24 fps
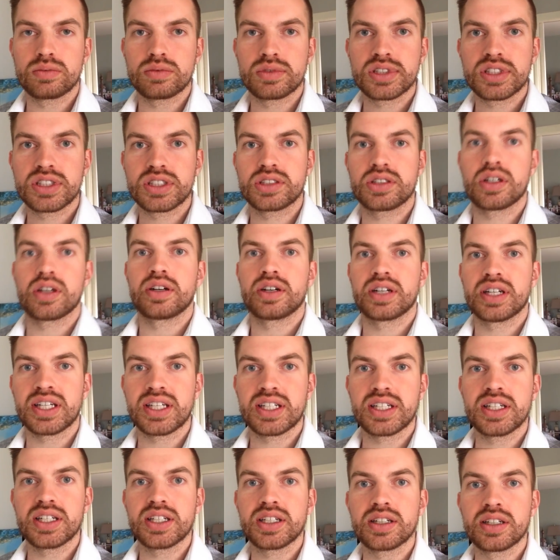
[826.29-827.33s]
start
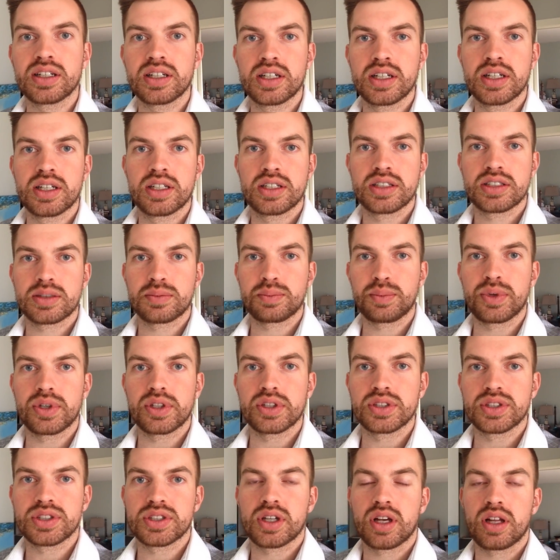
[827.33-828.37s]
eating some
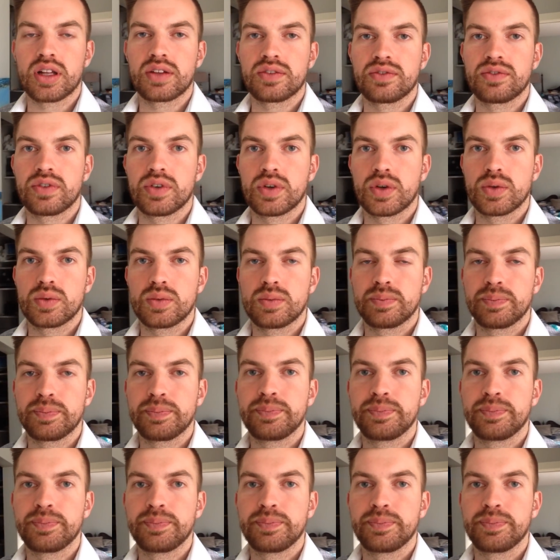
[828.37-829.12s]
good solid food.